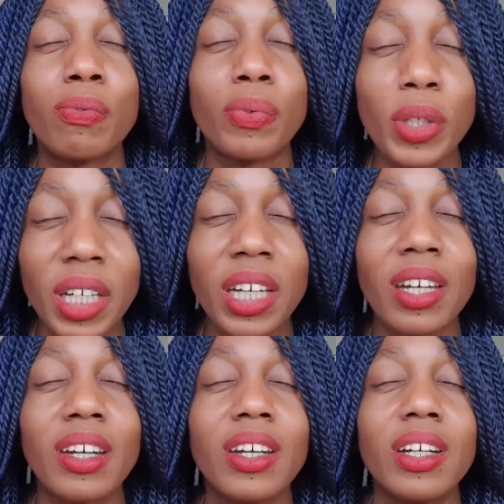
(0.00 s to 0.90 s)

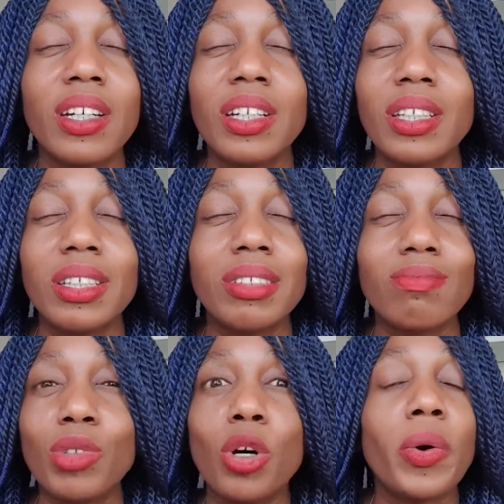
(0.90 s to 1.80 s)
fully
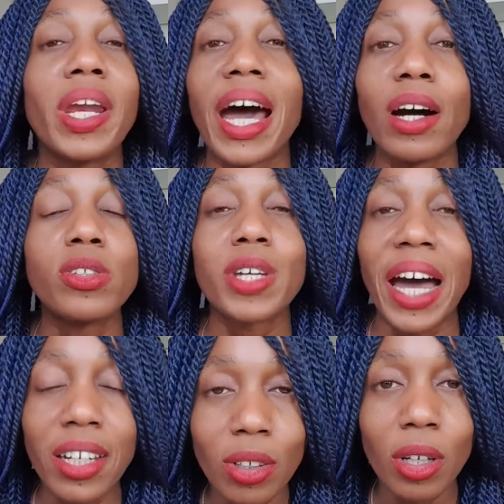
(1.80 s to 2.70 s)
knowing how to
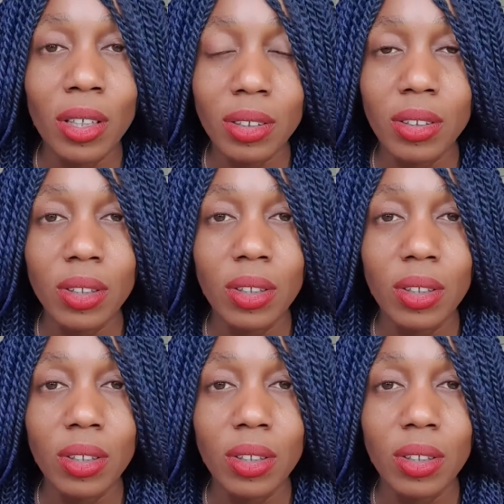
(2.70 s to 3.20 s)
handle.